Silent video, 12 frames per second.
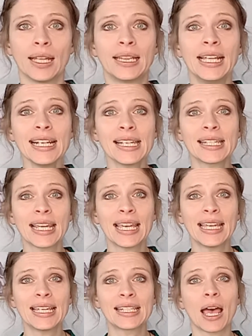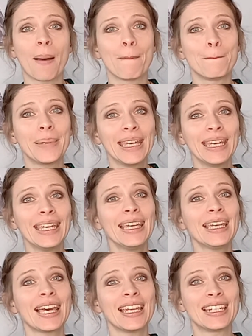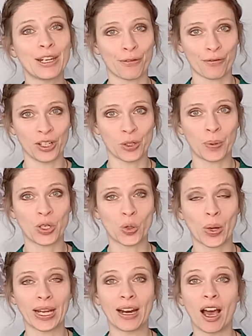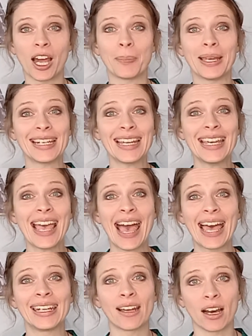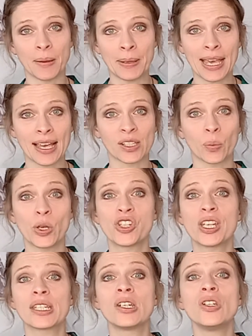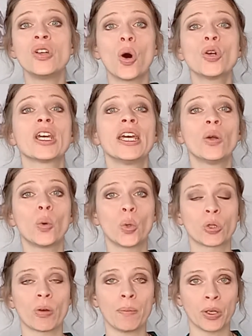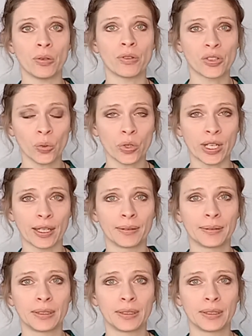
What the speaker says: This is a big difference between IBD and IBS, which is not an autoimmune disorder.